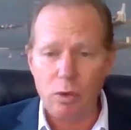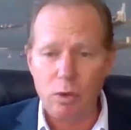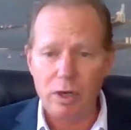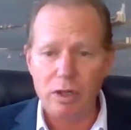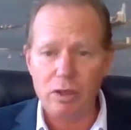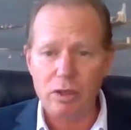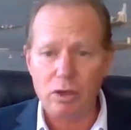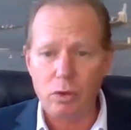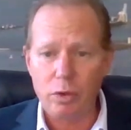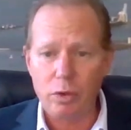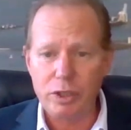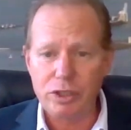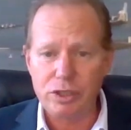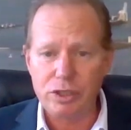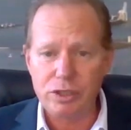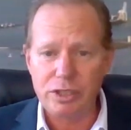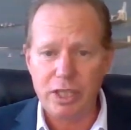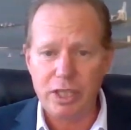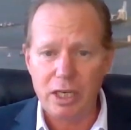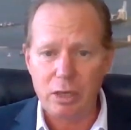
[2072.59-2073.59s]
One of the
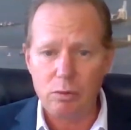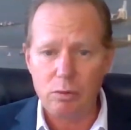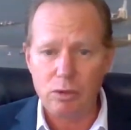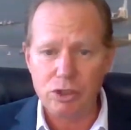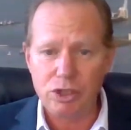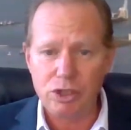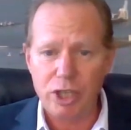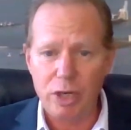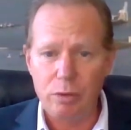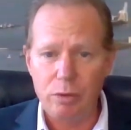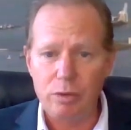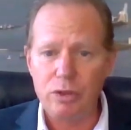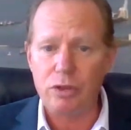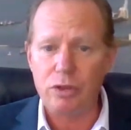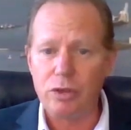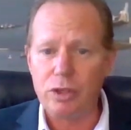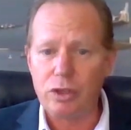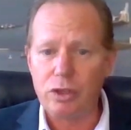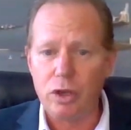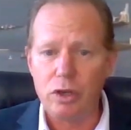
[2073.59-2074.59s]
questions that I will share with
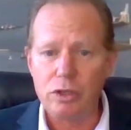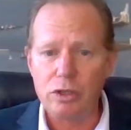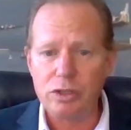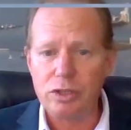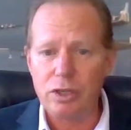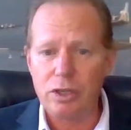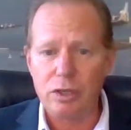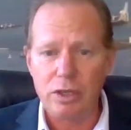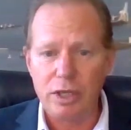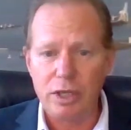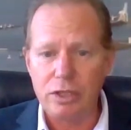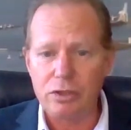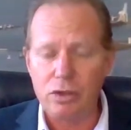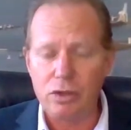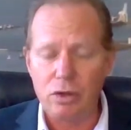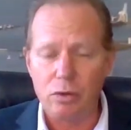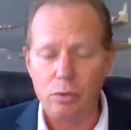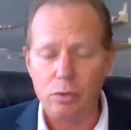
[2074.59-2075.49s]
you, it goes in,